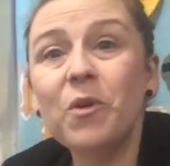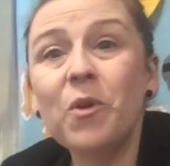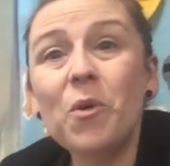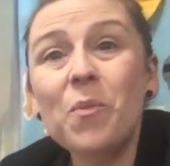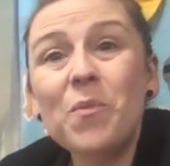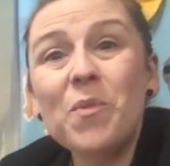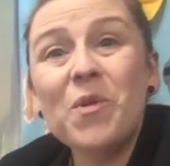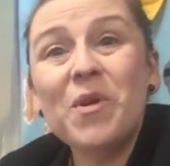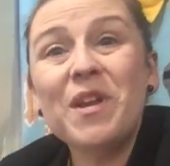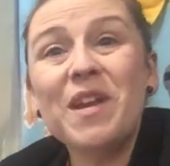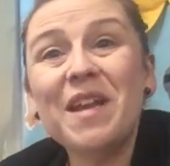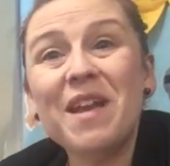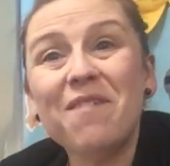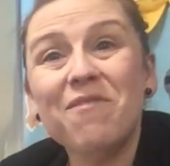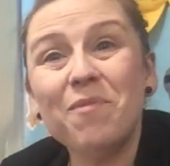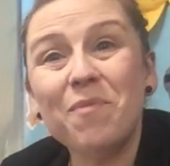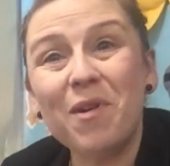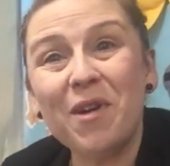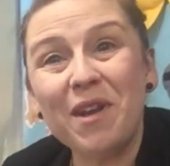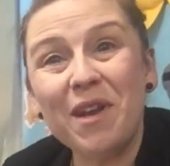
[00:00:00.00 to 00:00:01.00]
Good morning
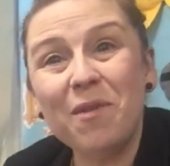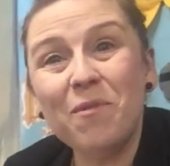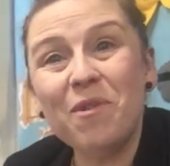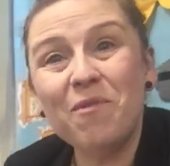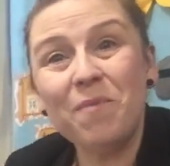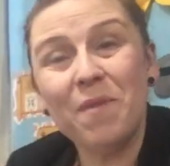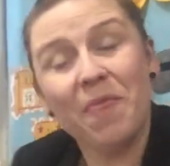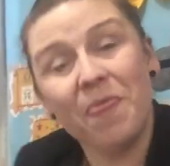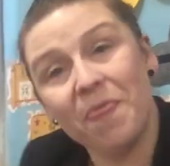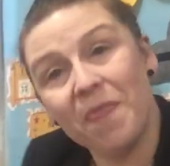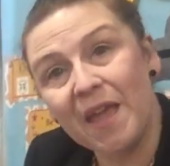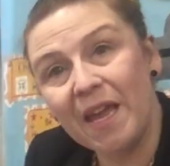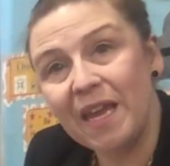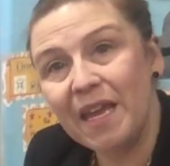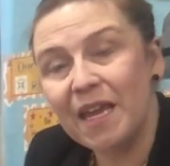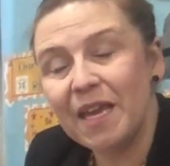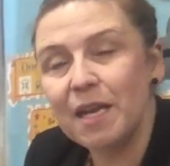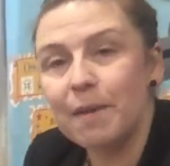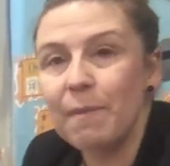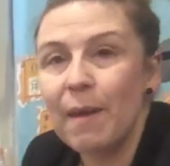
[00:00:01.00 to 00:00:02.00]
everybody. We've been
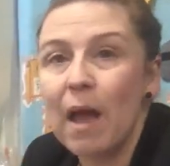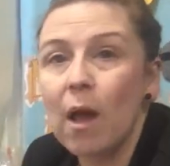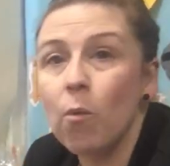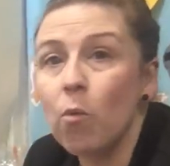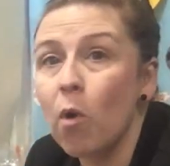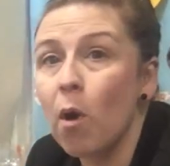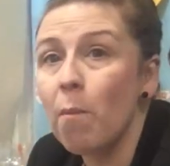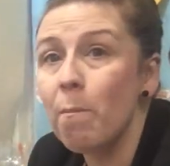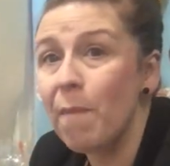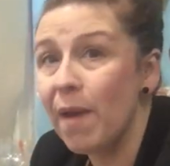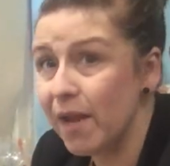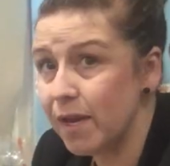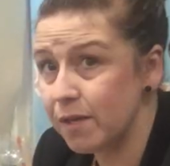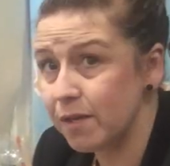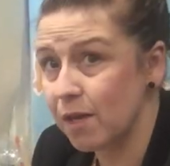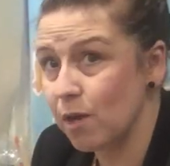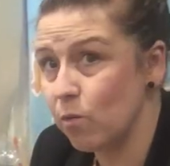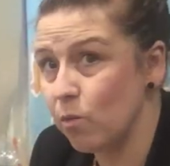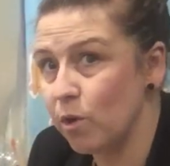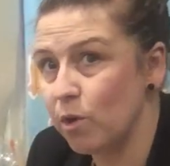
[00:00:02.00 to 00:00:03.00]
thinking about what makes
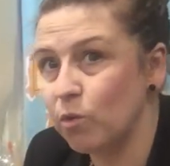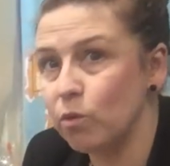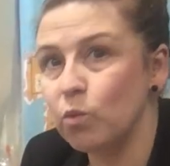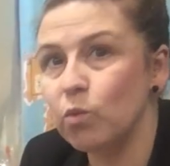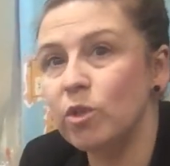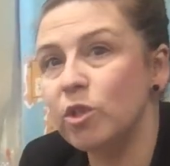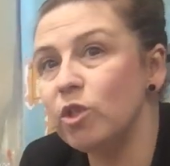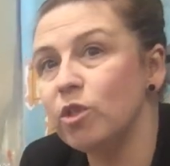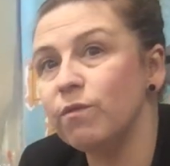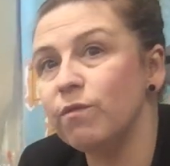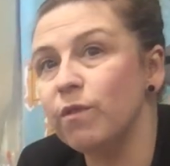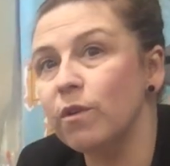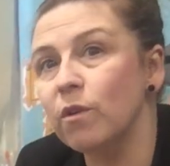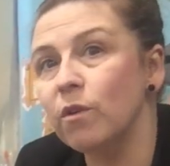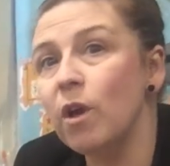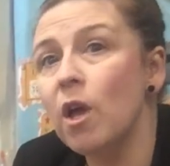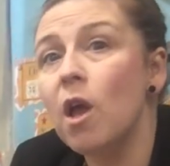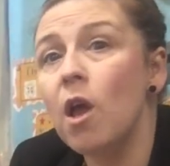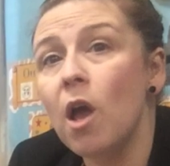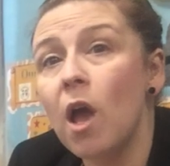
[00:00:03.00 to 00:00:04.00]
our world wonderful,
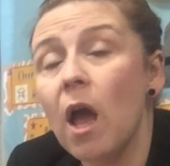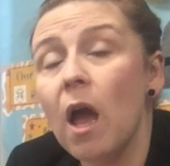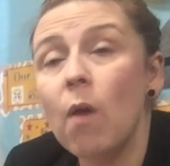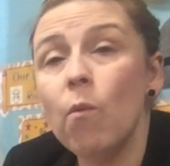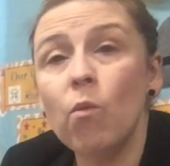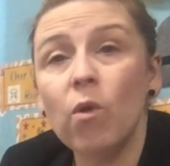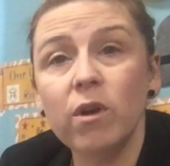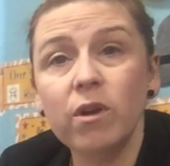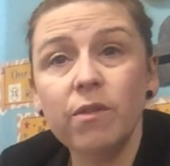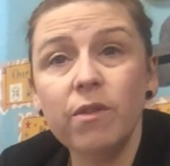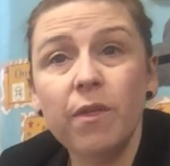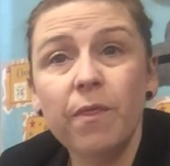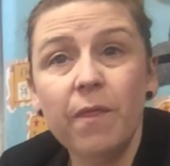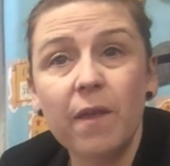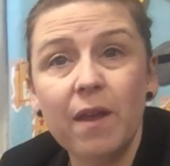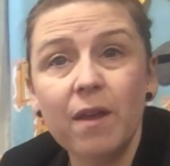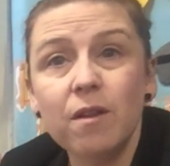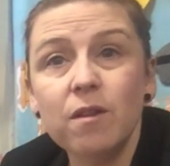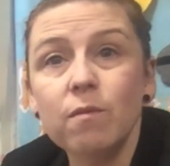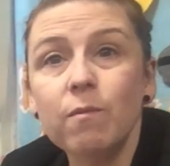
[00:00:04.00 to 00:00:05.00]
and one of the
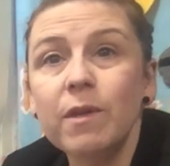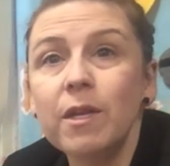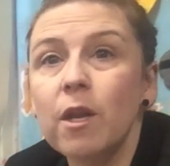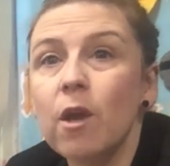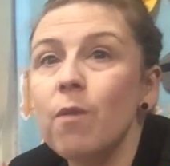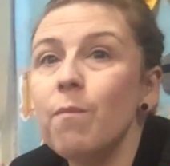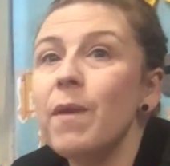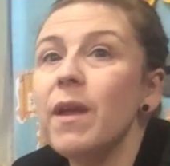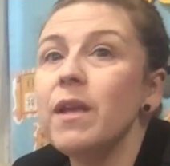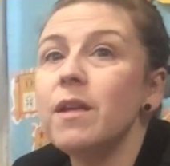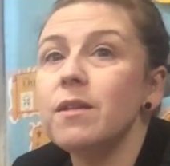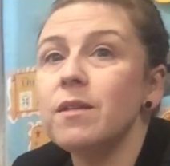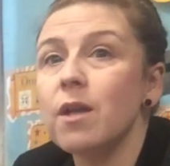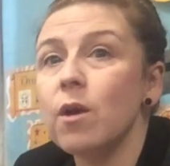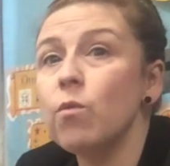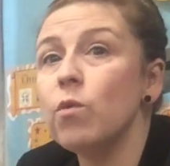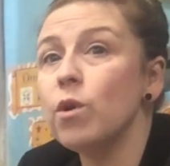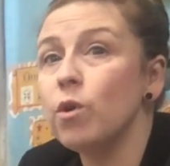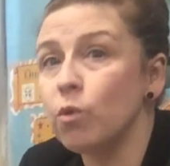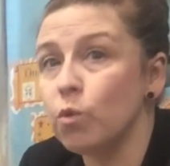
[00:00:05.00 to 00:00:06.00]
things we know makes our
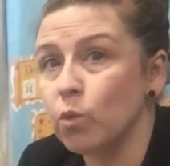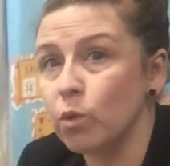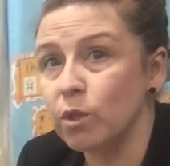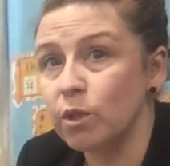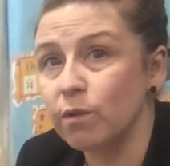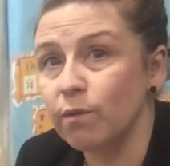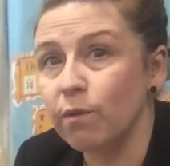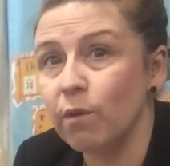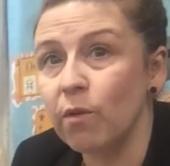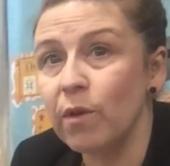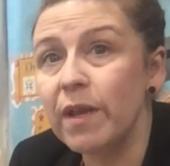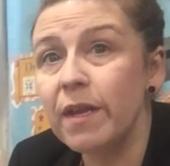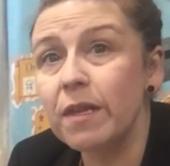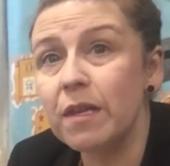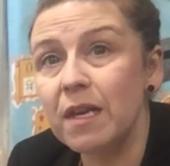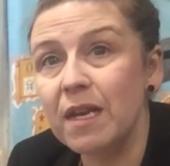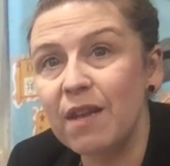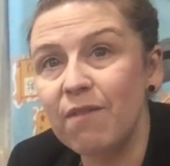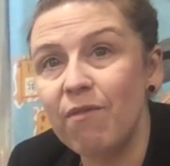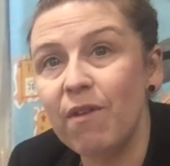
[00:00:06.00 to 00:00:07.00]
world wonderful is
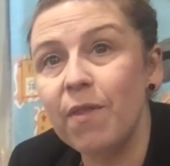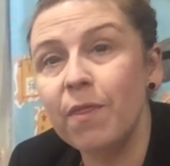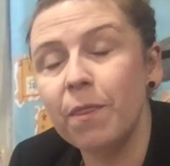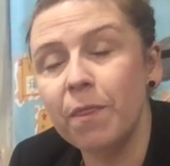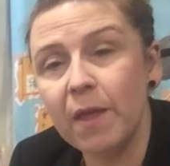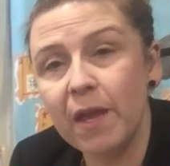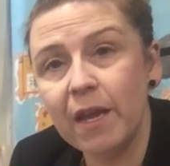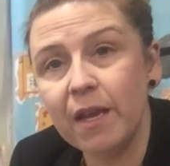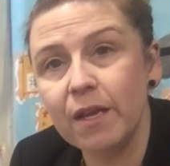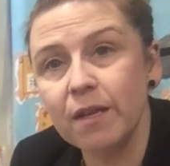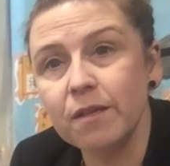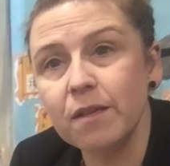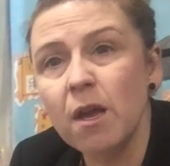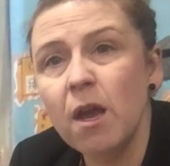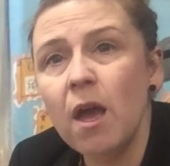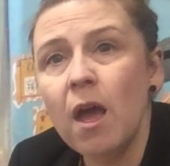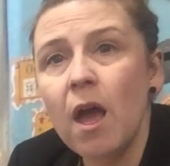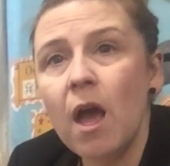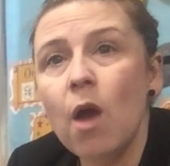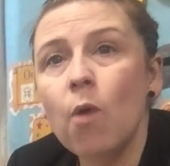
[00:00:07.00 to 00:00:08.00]
living things.
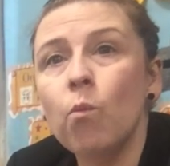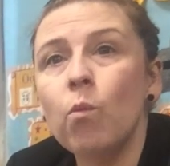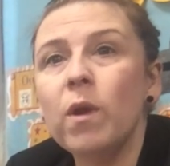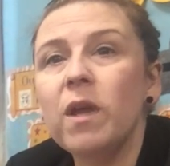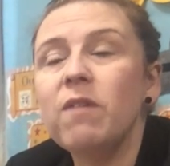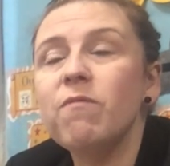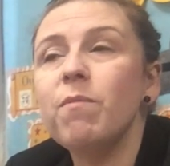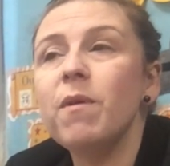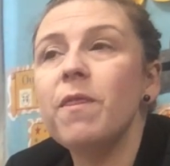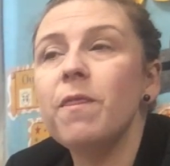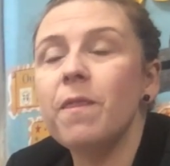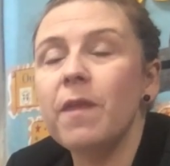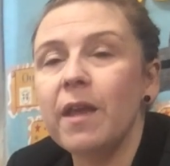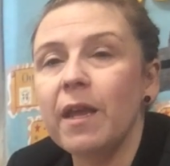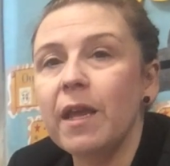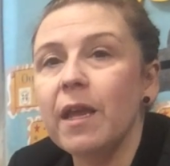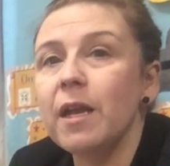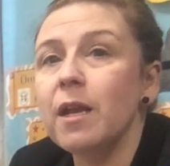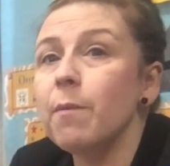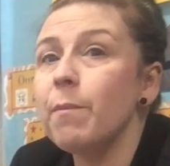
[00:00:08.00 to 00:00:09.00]
And we've been
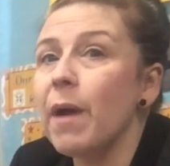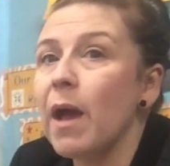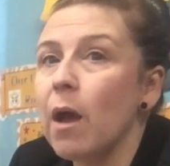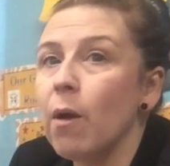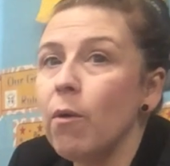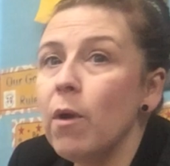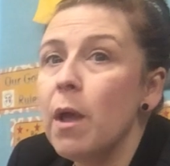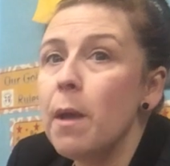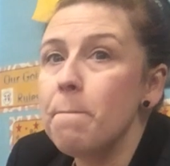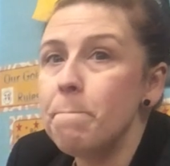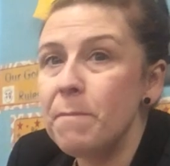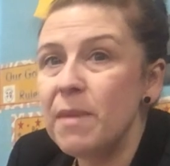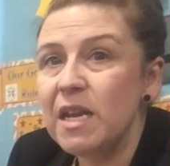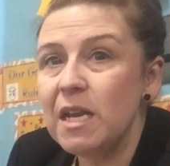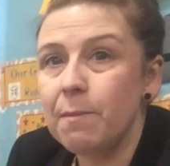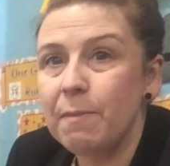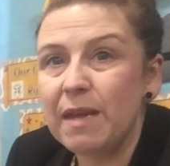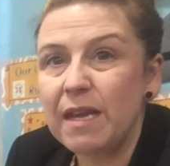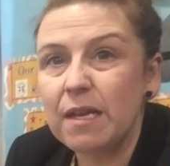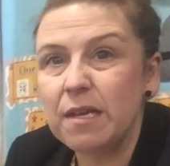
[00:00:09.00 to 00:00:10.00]
thinking about mini
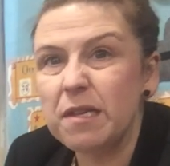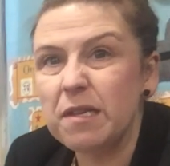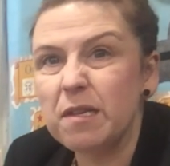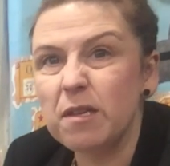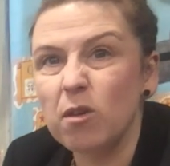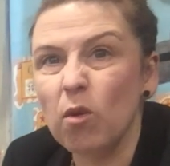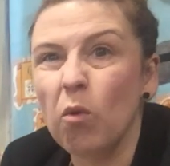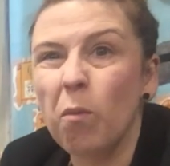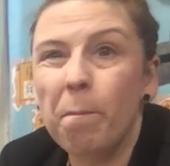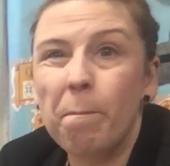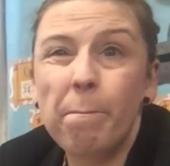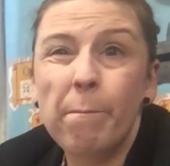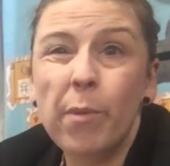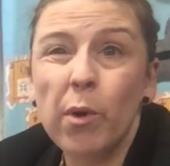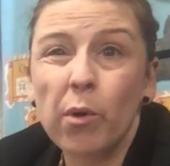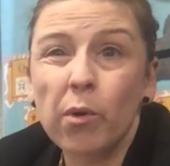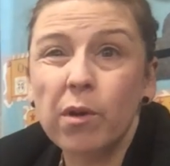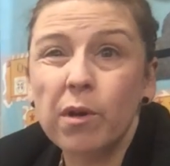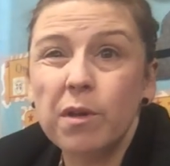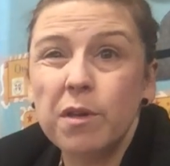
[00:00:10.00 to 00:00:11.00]
beasts or
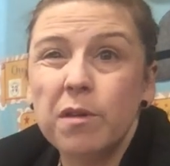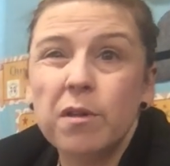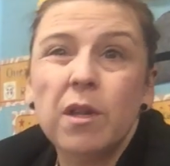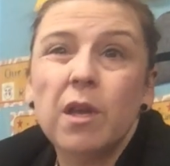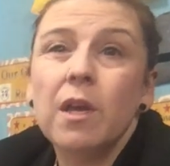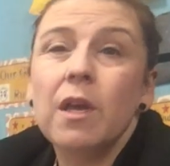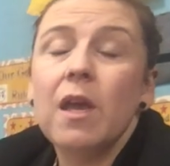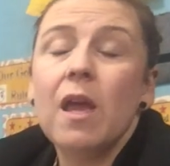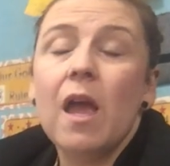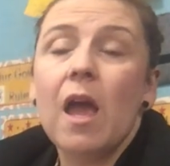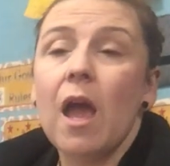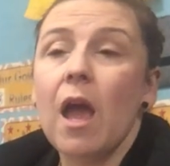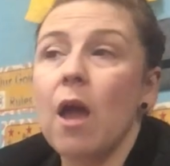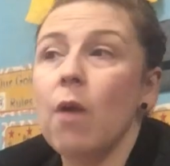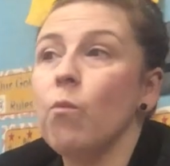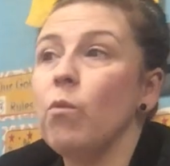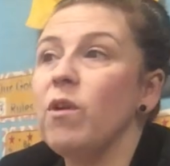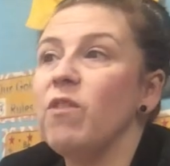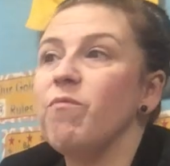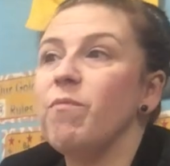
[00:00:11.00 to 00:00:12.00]
bugs,
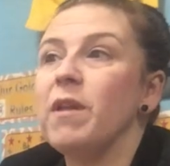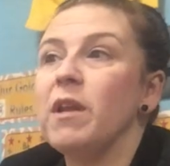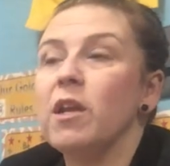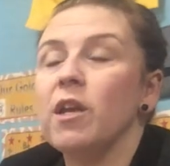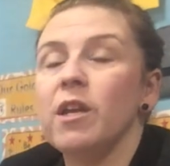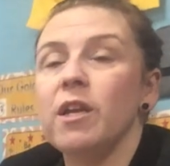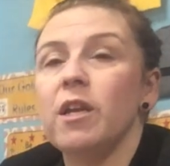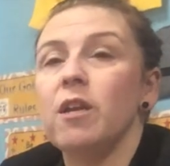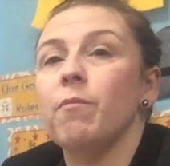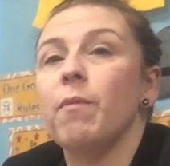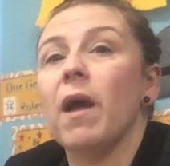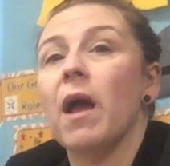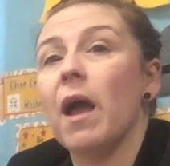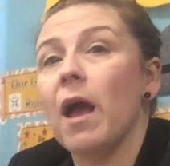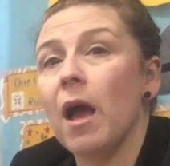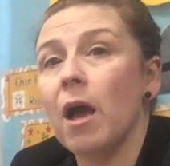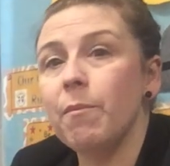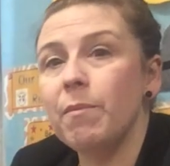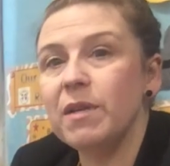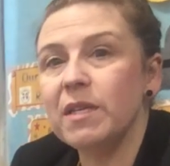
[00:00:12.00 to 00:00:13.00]
and we've been learning about
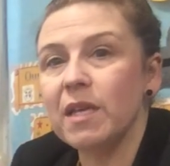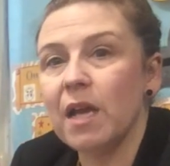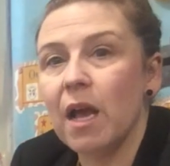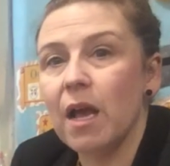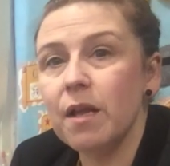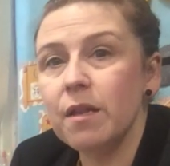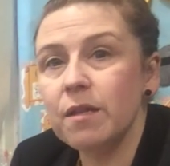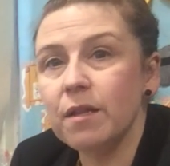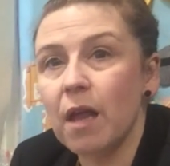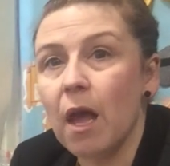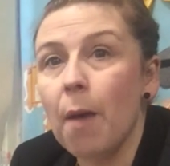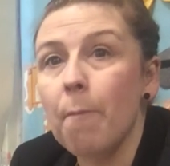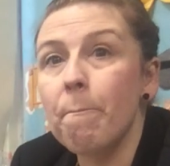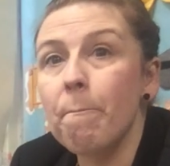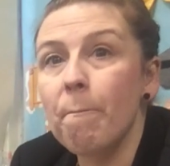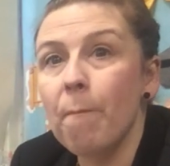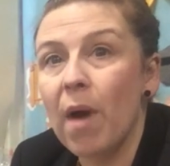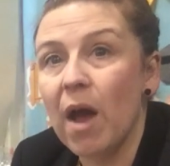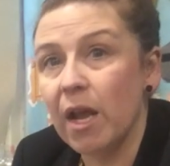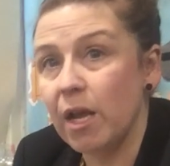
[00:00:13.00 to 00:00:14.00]
habitats
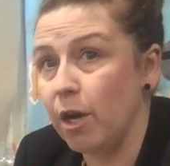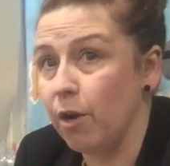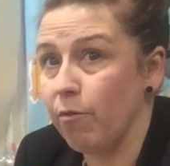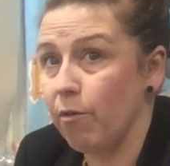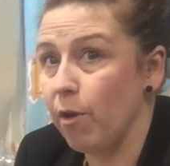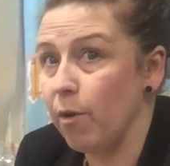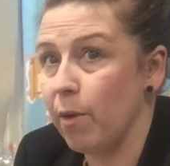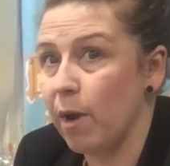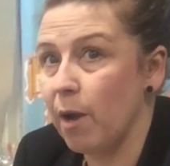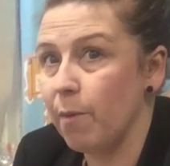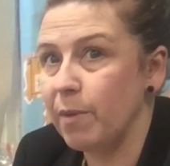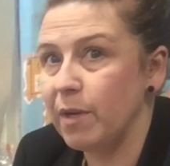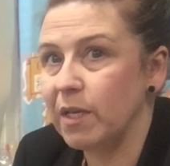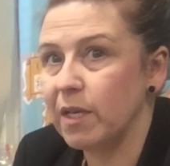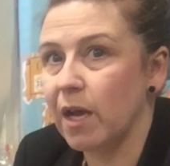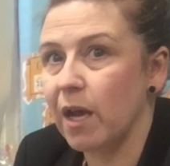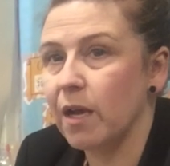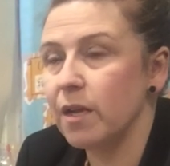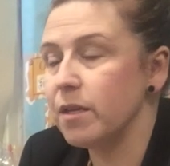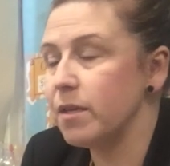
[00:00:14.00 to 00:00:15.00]
and micro
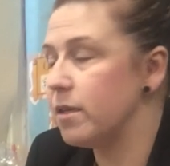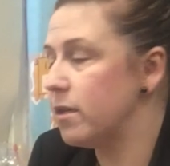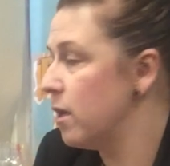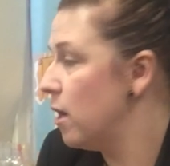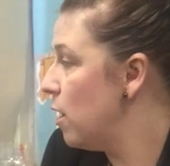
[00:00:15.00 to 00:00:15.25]
habitats